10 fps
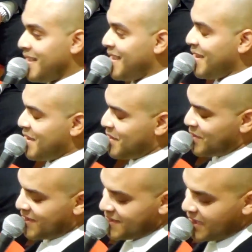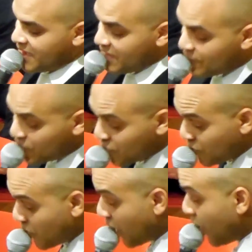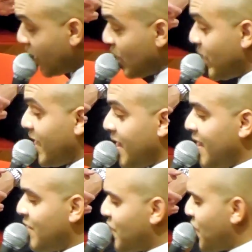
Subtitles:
And Dee Dee flew all the way